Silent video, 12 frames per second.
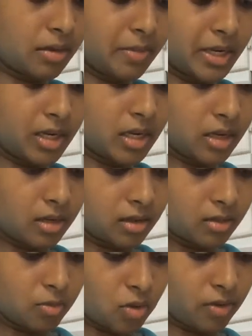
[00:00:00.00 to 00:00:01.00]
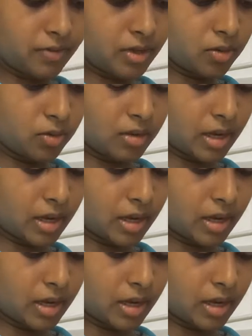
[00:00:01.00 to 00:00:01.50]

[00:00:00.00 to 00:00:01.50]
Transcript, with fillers: may need a little more of the oat.